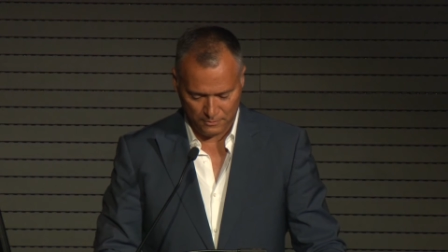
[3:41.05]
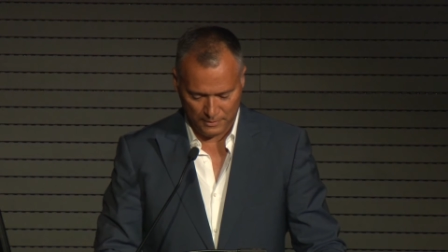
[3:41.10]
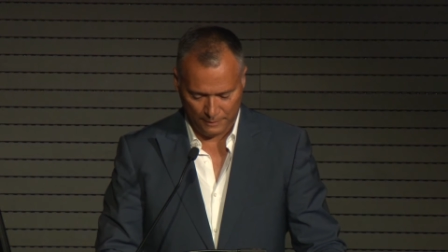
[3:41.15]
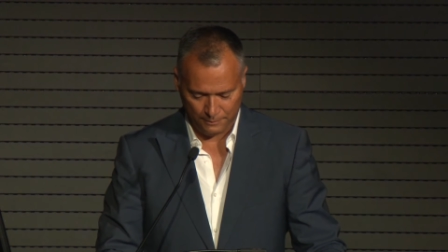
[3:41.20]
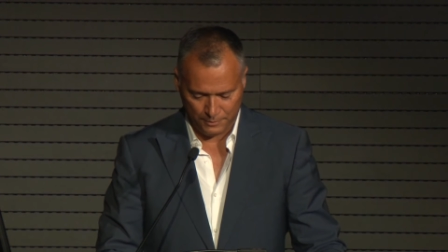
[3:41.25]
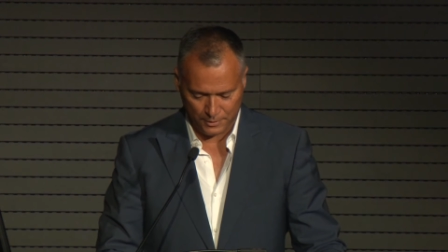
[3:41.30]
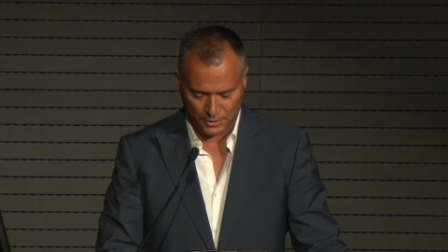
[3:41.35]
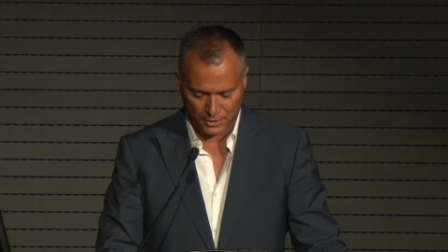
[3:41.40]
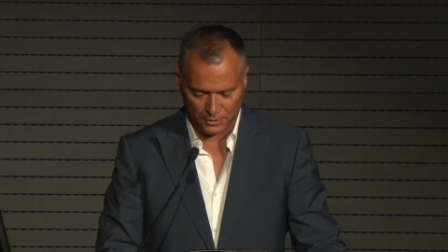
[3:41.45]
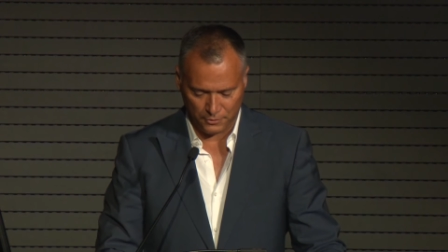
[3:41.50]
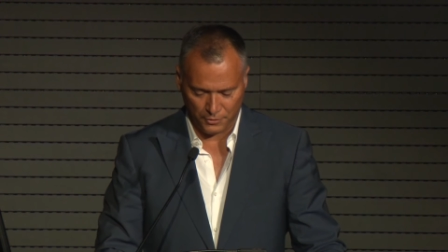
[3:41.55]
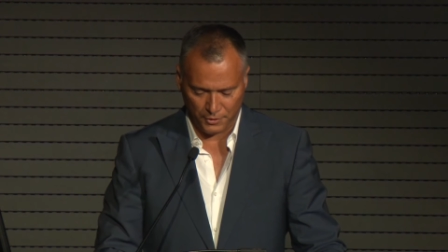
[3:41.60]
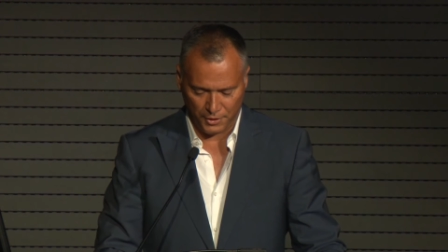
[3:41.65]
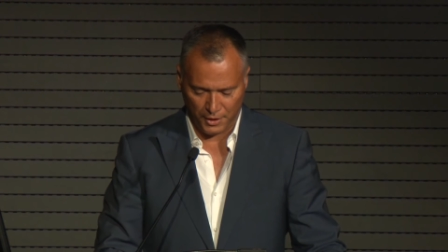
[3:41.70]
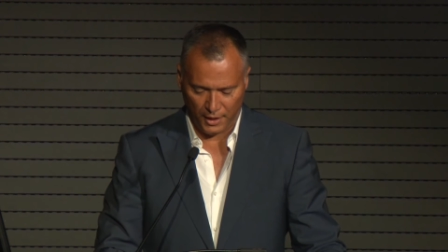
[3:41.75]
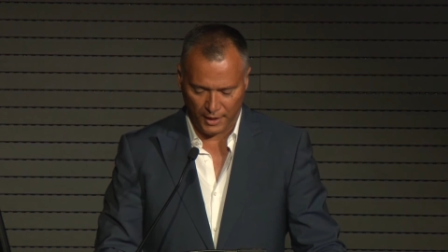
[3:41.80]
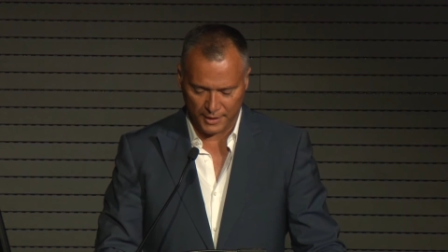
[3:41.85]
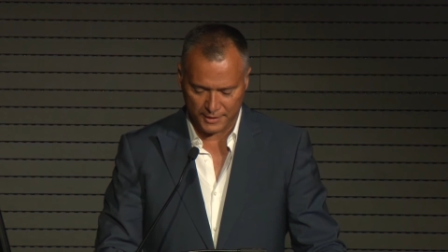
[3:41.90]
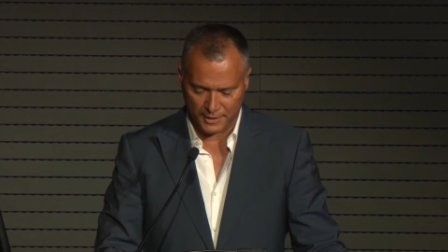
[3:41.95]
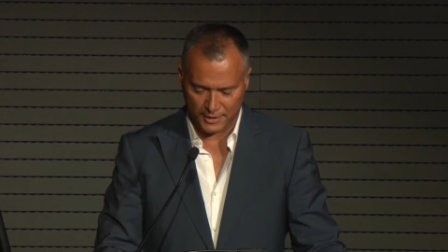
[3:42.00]
up until the
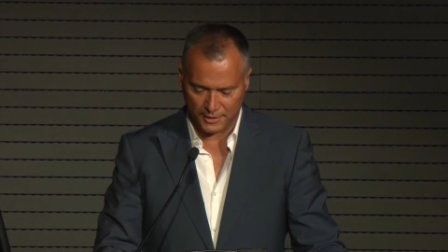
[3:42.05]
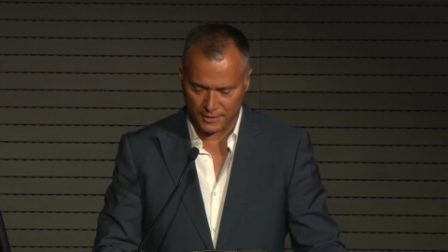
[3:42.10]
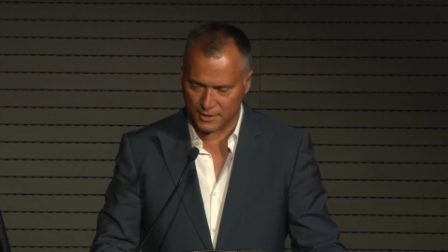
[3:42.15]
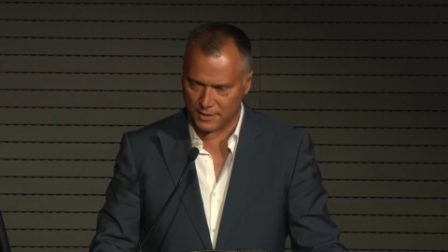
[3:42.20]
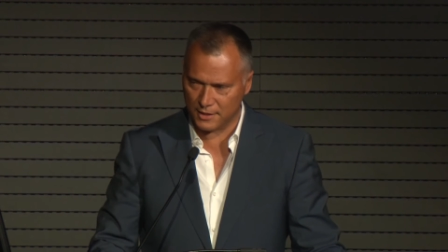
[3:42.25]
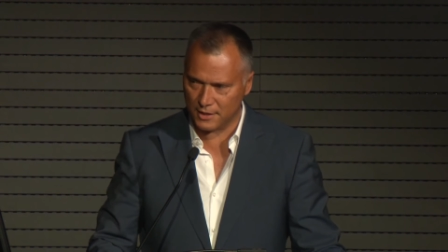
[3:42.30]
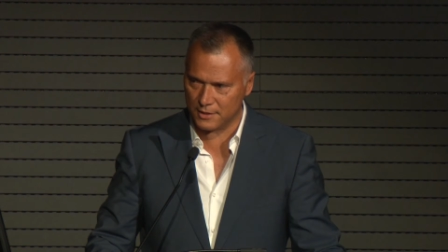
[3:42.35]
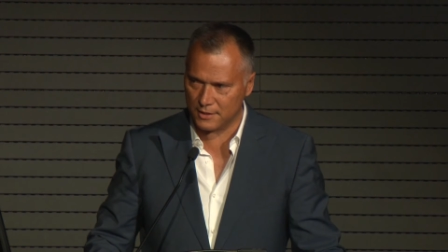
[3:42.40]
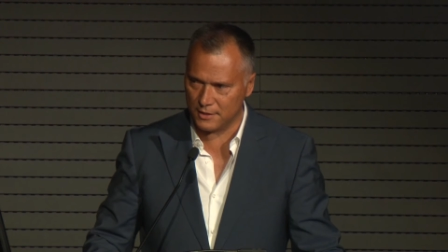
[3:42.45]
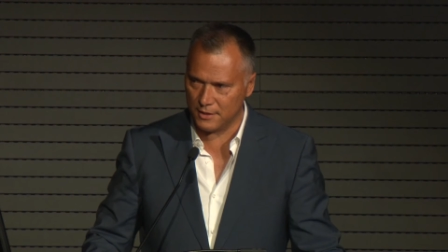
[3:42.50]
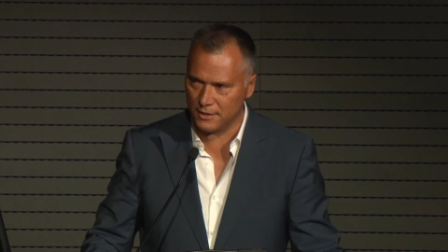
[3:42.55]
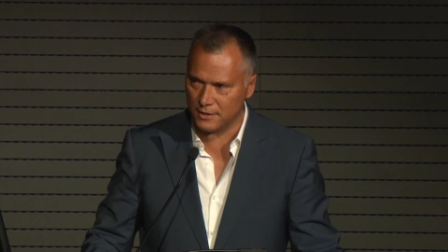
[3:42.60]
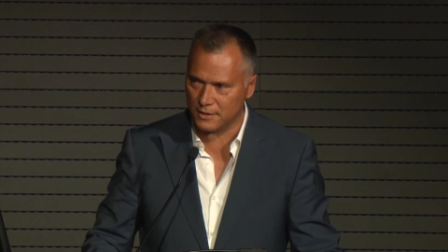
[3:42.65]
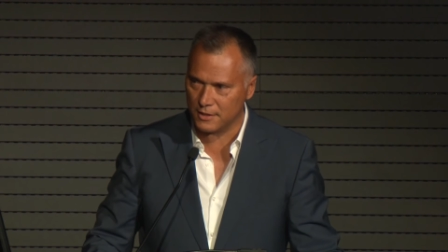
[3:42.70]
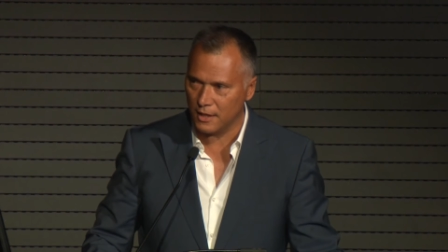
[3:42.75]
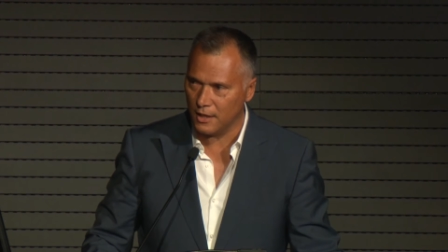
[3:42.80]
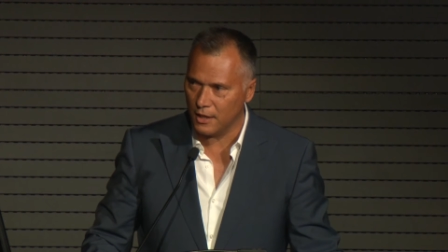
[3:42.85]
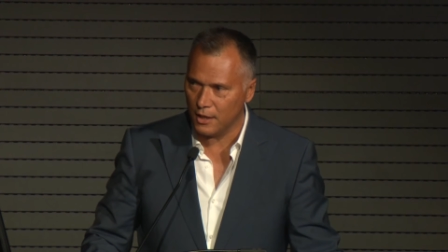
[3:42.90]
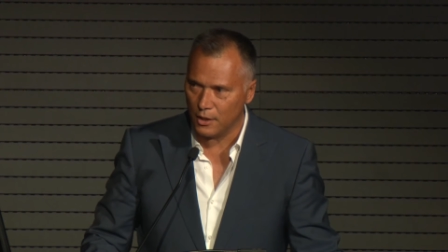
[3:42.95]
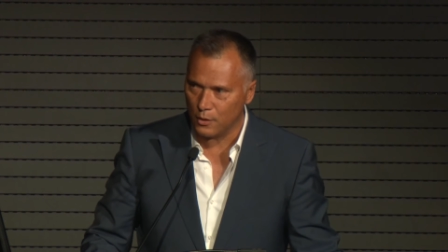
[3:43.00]
1960s,